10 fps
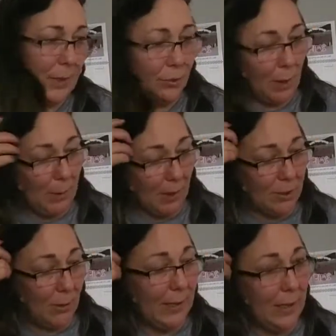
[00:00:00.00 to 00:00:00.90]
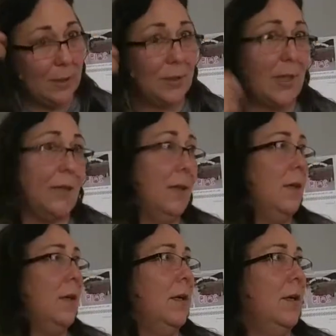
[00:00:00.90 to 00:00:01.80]
tripod, so I can't just kind of
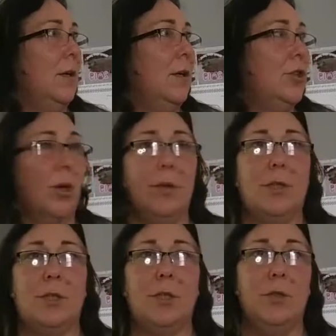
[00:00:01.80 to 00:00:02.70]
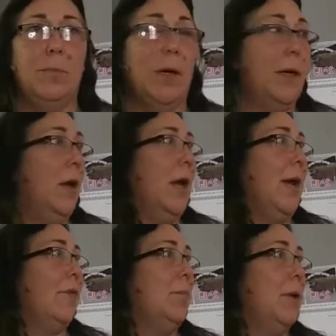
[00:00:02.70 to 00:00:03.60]
show this to you, but
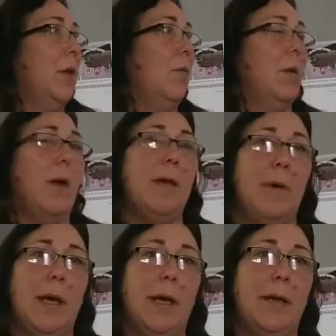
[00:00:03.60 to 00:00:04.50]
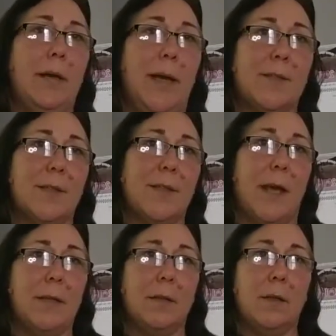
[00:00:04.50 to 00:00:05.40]
every pillow on my bed has a
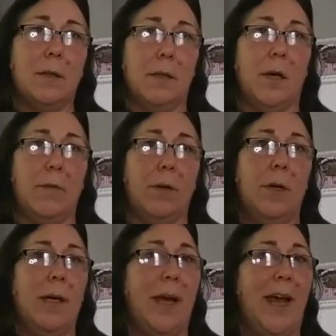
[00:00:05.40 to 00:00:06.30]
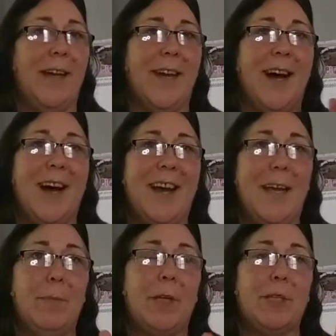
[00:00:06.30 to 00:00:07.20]
satin cover, and I
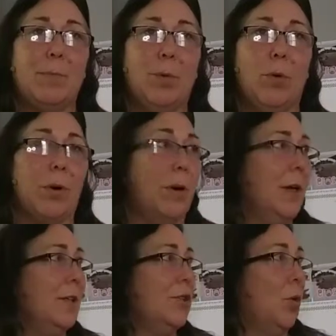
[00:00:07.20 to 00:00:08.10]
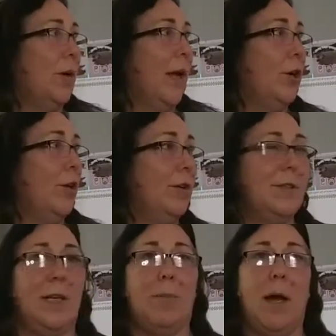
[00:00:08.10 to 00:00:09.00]
am an explorer, so when I go to
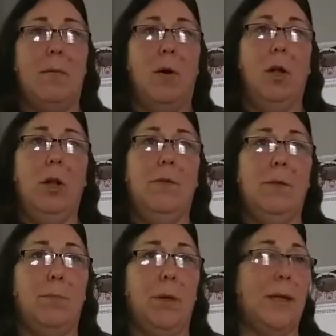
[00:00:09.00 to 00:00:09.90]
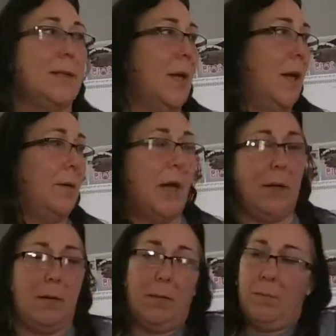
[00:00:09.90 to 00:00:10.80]
sleep, I'm all over the place. I'm
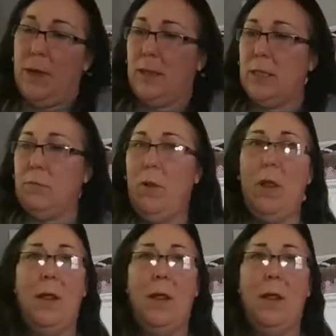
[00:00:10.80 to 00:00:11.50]
like this,